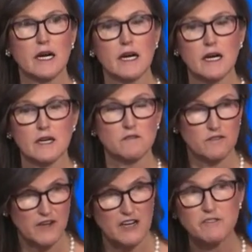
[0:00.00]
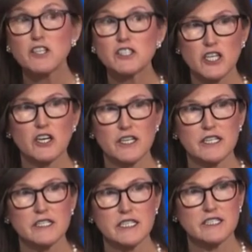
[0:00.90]
5-year
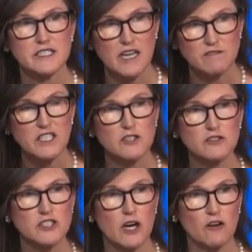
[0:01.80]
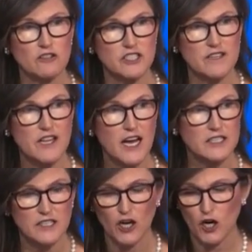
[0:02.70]
target is $700, and
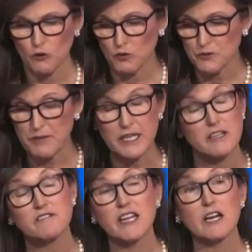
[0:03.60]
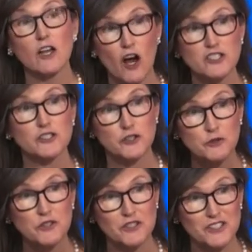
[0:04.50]
that would be if they lost
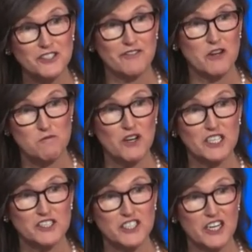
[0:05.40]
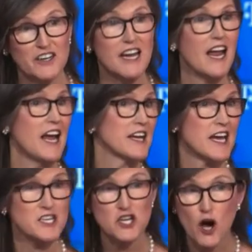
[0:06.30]
2/3 of their market share and
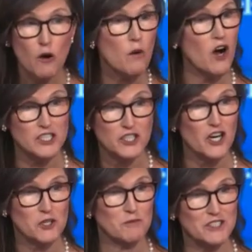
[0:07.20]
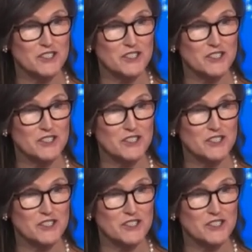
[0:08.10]
had no autonomous.